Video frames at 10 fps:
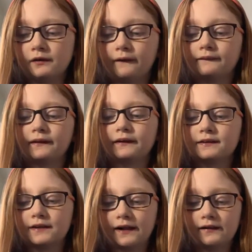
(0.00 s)
and I was like,
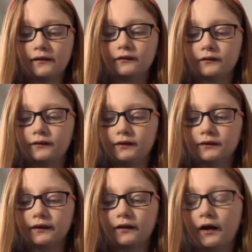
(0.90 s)
this is 8 and under, and
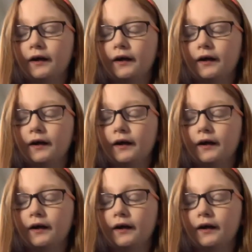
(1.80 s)
she's like,